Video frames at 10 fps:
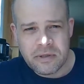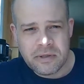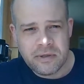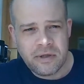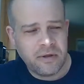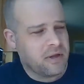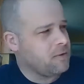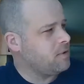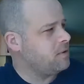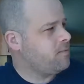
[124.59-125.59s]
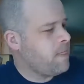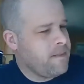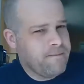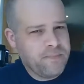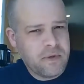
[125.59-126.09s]
The thing would
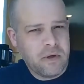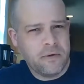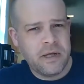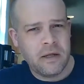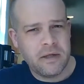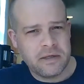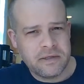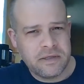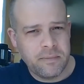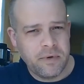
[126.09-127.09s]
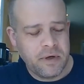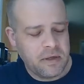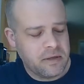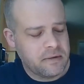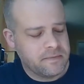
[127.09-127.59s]
go down like a
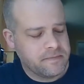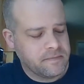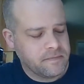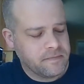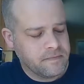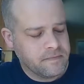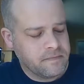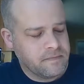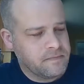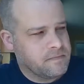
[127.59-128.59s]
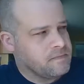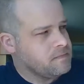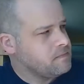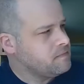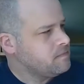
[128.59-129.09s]
submarine, and it